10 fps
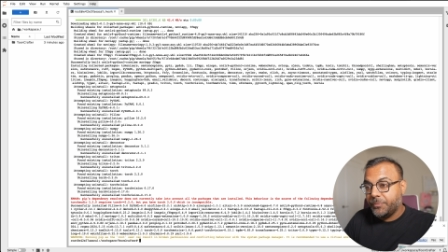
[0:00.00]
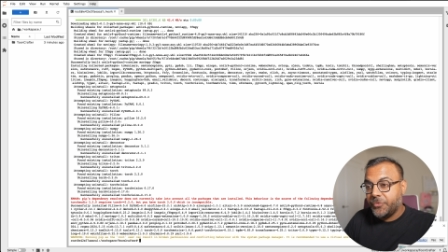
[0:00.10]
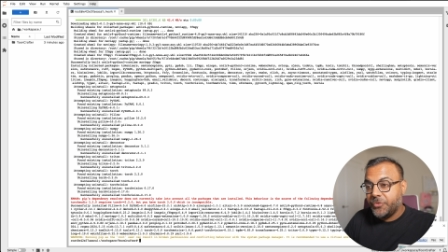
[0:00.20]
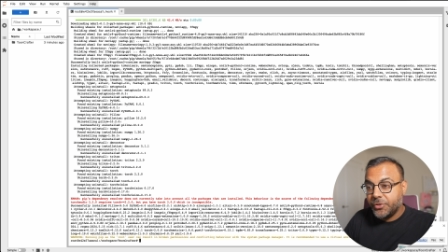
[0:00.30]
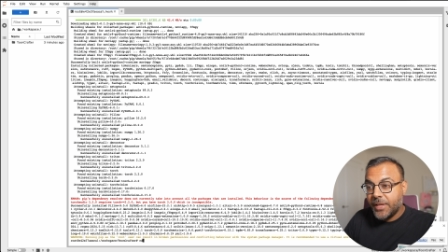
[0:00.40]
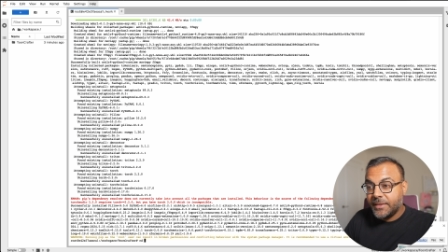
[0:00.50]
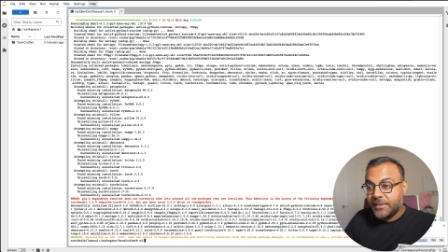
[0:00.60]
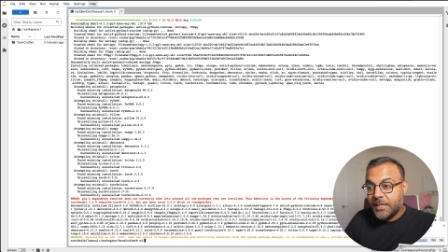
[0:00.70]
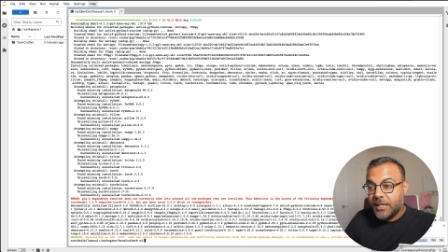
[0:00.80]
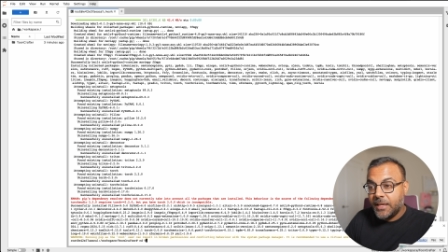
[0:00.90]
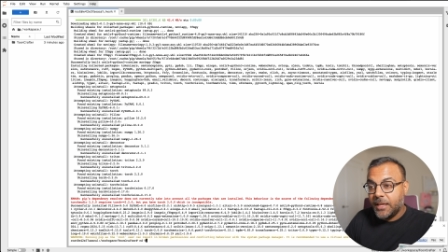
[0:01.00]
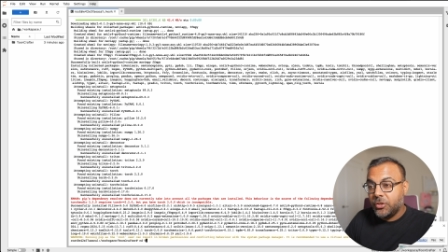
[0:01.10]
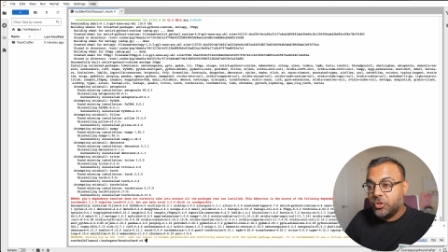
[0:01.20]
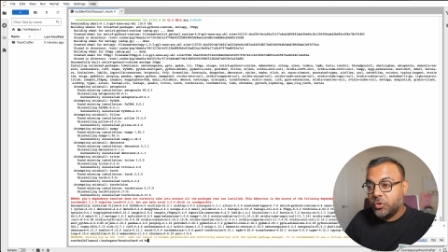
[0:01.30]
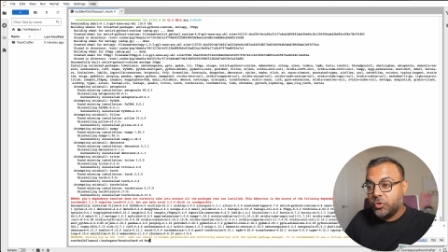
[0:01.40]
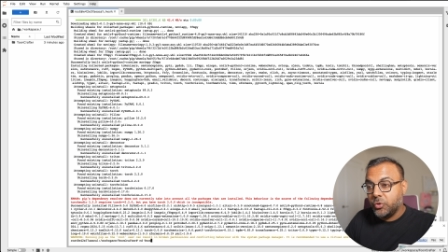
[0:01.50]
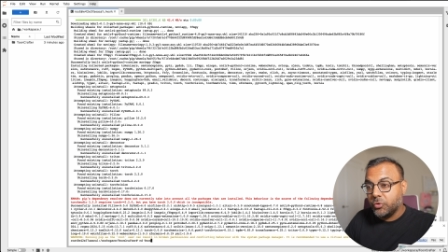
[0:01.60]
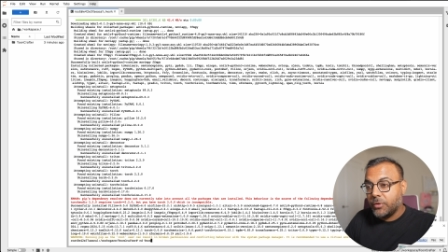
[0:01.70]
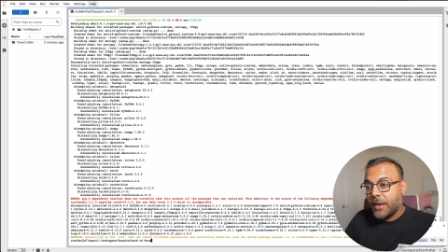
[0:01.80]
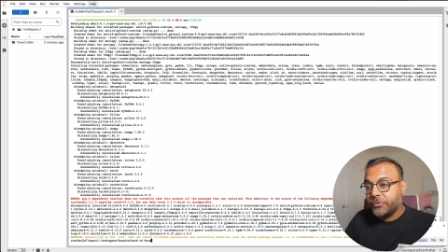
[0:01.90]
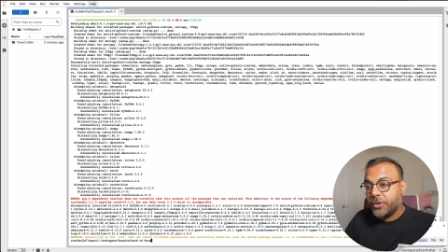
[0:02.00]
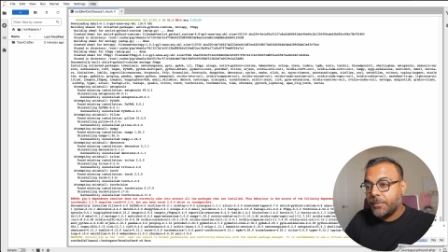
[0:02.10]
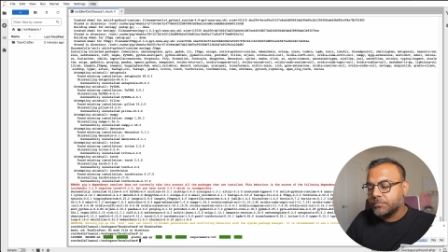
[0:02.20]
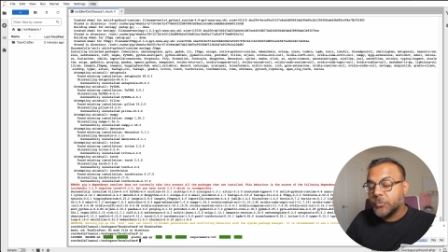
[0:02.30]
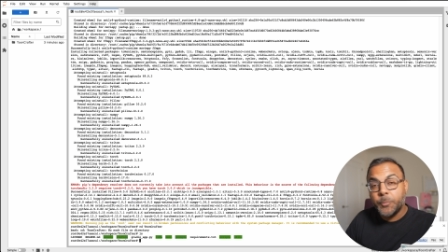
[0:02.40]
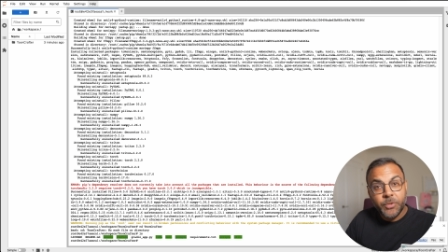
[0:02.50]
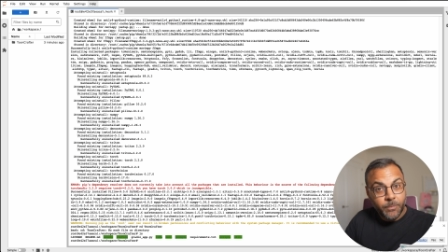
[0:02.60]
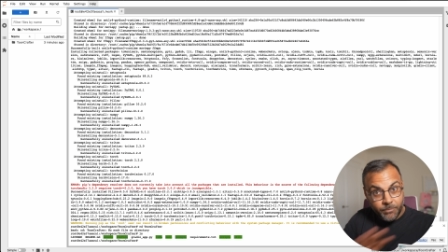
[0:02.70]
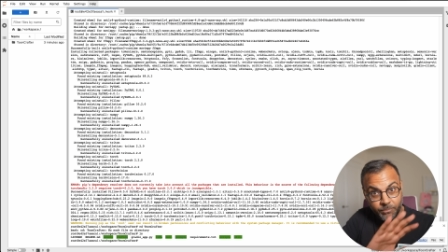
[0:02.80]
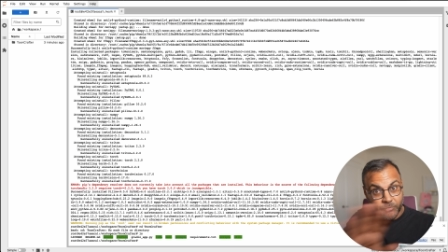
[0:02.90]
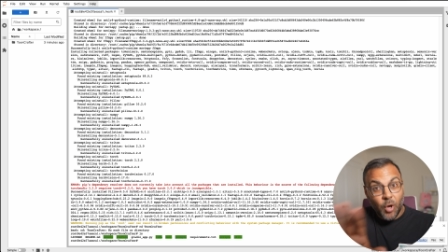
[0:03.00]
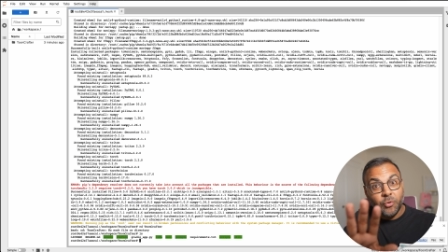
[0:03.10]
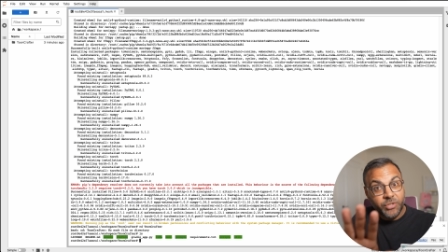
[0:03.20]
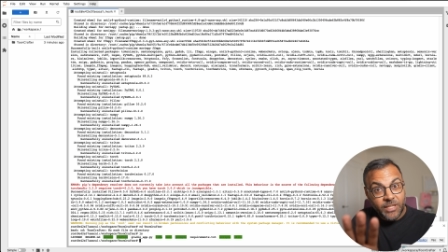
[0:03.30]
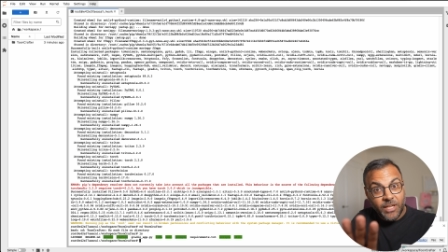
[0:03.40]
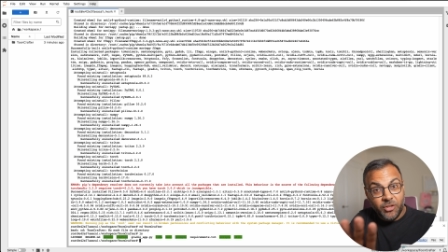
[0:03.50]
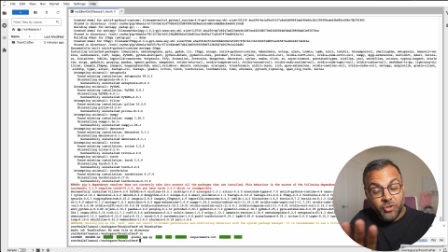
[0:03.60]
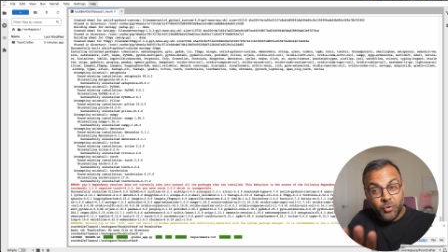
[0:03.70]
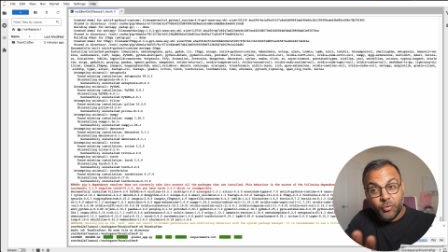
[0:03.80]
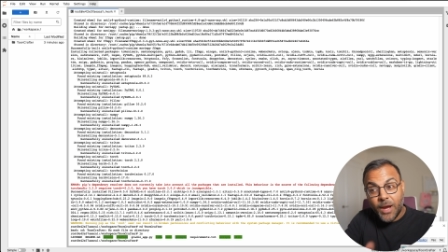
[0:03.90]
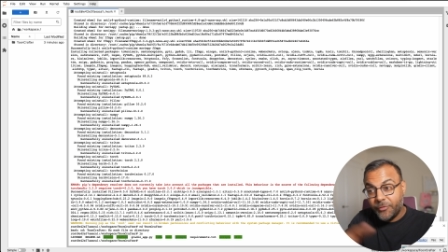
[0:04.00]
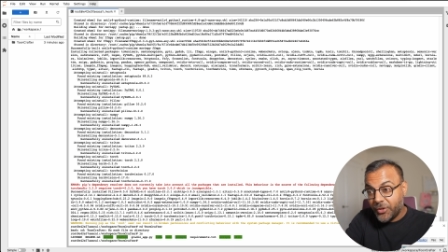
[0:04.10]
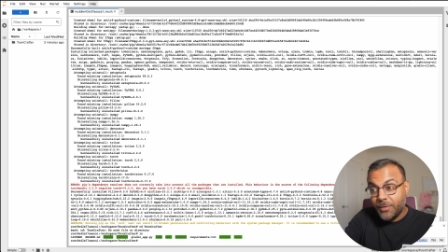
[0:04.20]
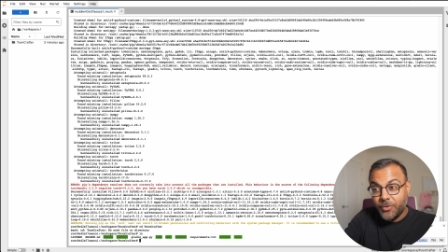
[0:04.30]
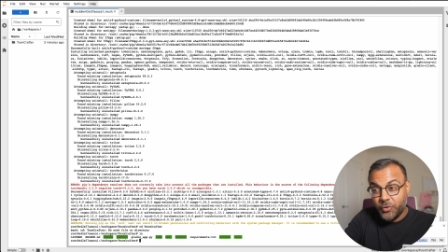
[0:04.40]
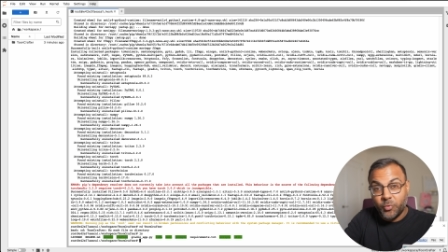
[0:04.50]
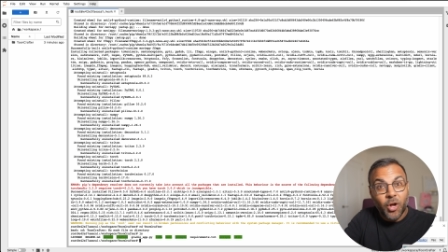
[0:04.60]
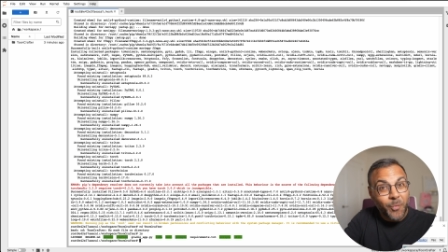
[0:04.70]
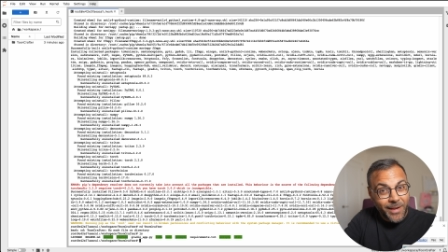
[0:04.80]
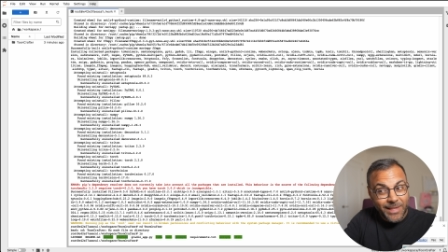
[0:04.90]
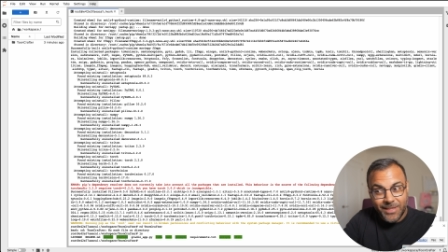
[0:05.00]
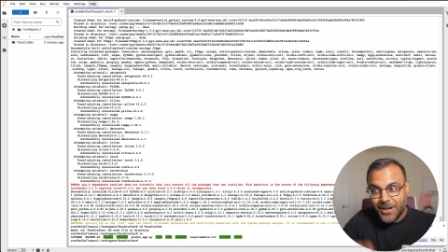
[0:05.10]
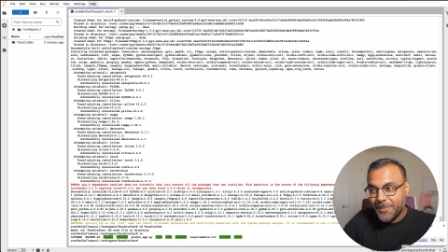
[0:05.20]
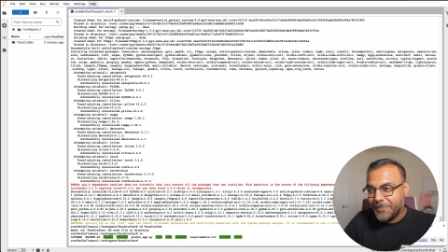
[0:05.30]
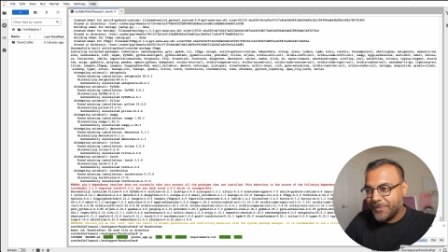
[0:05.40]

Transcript: So let's cd into Crafter. Oops, don't cd into Crafter because we're already in there.